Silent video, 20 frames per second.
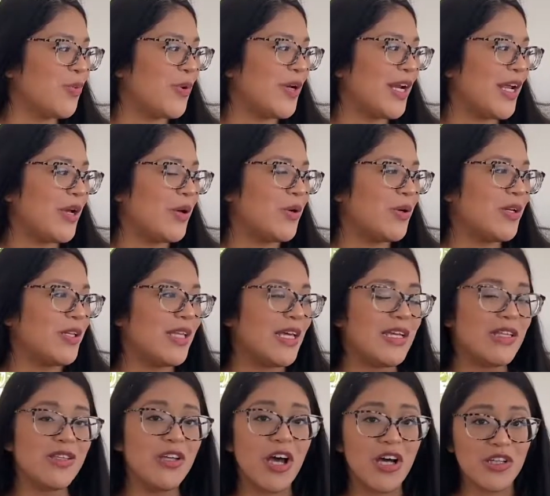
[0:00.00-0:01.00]
I go to
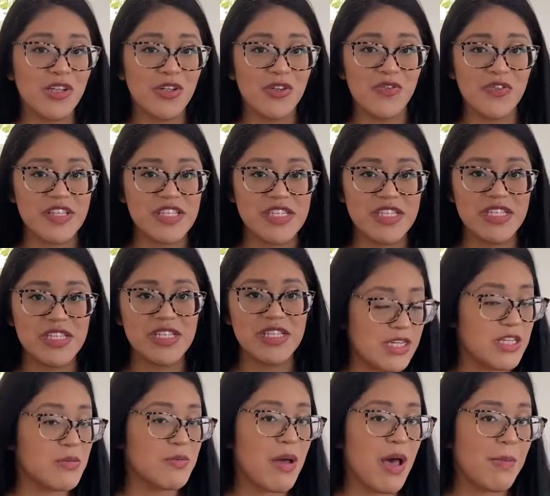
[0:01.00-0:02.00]
like doctor visits.
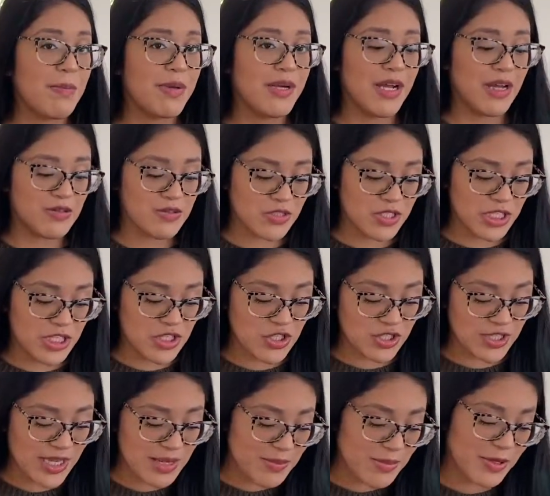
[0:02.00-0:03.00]
Just pop it out to change your
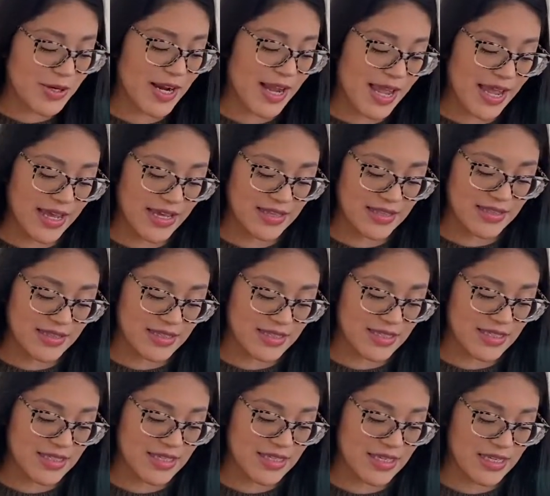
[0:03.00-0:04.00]
diaper, and
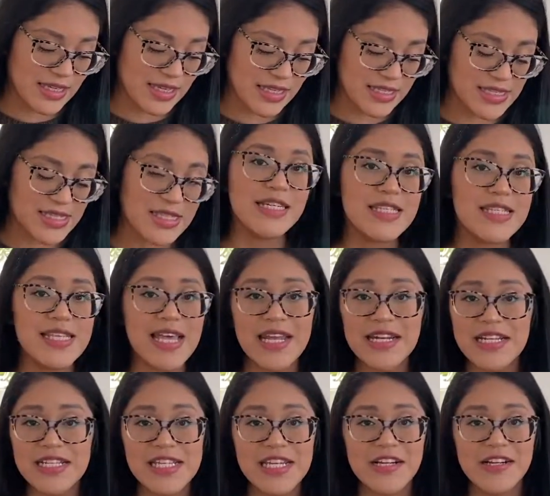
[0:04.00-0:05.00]
it's
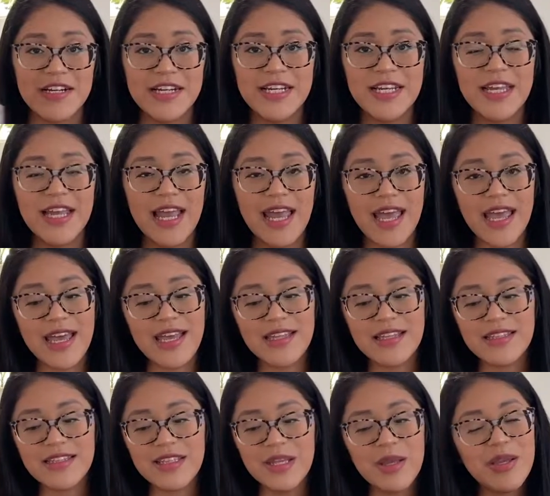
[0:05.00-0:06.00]
sanitary
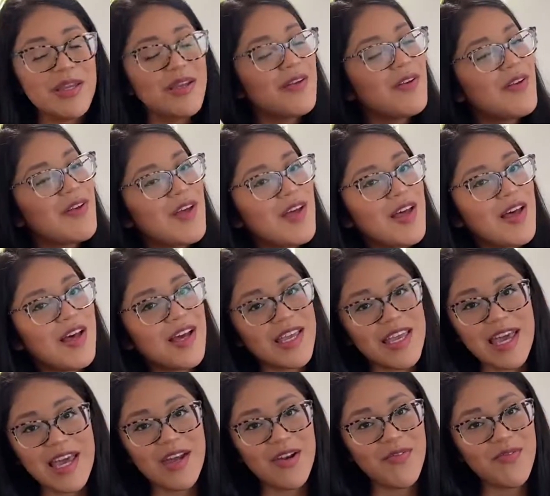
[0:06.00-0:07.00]
and
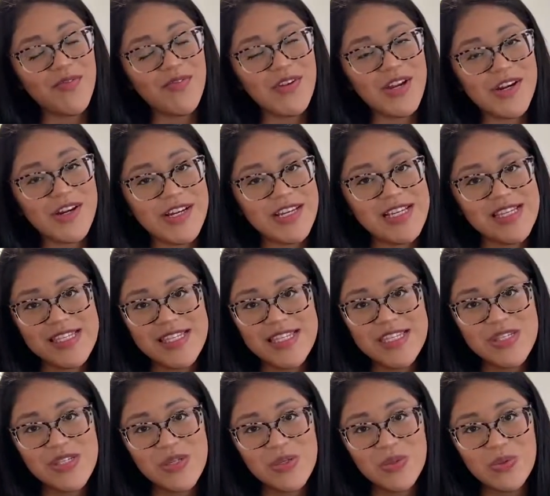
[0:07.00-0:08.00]
again very easy
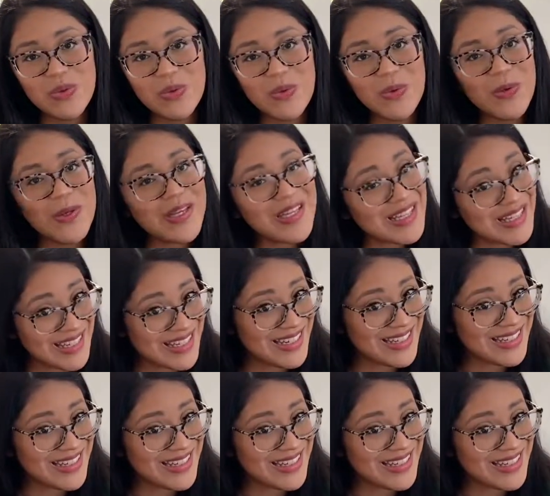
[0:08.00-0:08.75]
to clean.